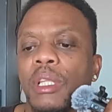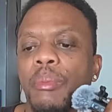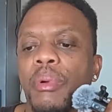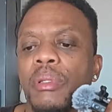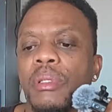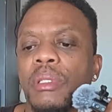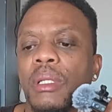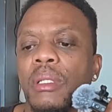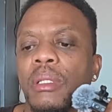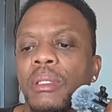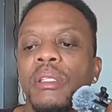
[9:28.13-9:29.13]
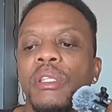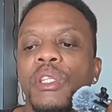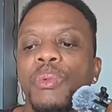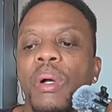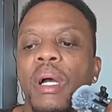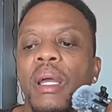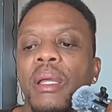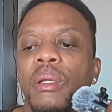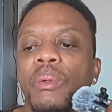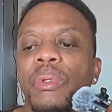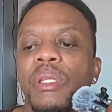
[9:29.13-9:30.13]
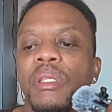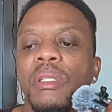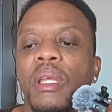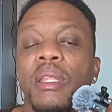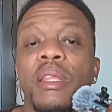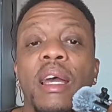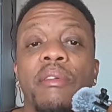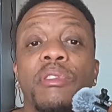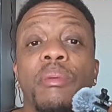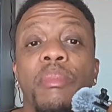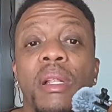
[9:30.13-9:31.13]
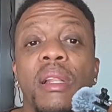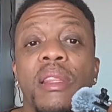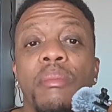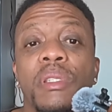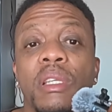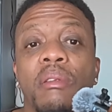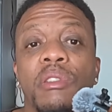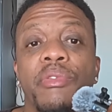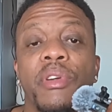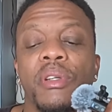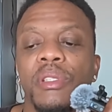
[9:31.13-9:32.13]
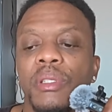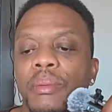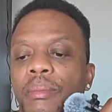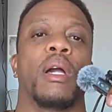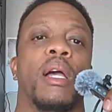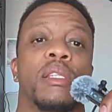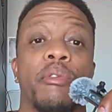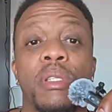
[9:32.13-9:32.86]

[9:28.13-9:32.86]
other person said, this is why we say they have to build themselves first. Guys, I